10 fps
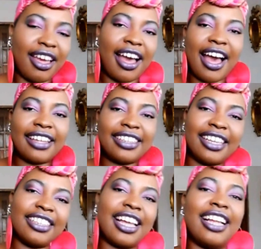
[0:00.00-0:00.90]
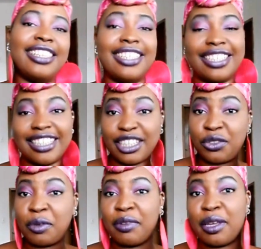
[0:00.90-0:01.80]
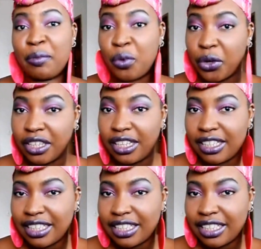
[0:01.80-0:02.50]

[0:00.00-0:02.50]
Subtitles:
I think that this is extremely important,